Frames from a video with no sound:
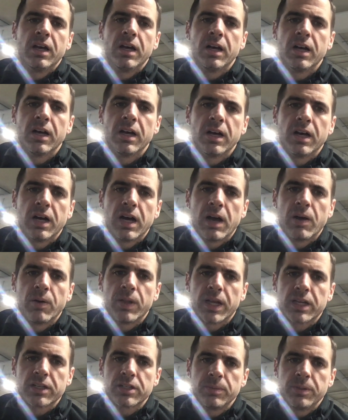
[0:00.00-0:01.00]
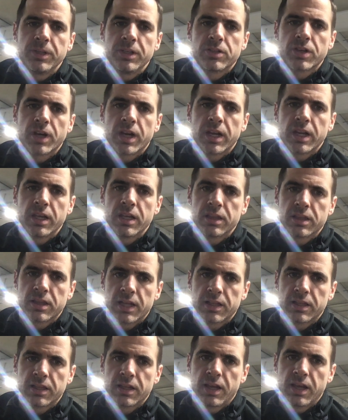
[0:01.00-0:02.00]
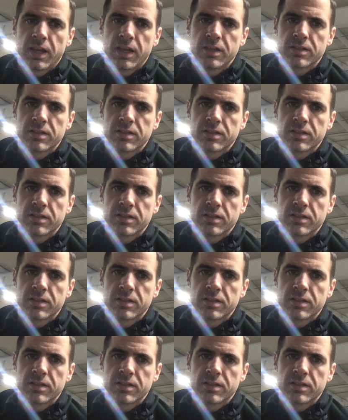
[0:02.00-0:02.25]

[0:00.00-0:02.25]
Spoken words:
I will actually be trying to hit that today,